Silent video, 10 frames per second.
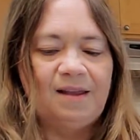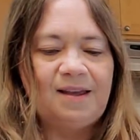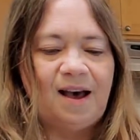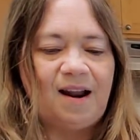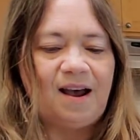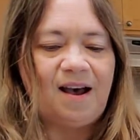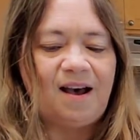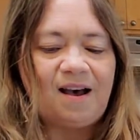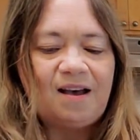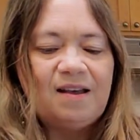
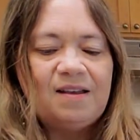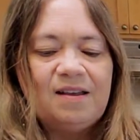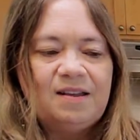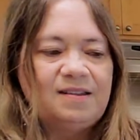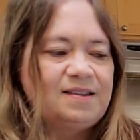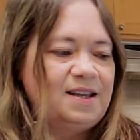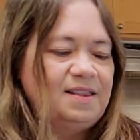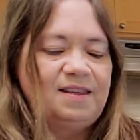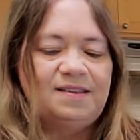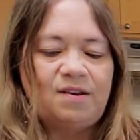Ta-da! Let's take
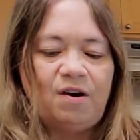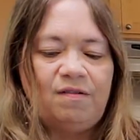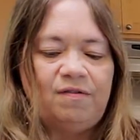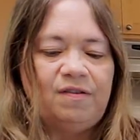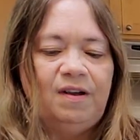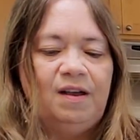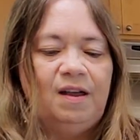these off.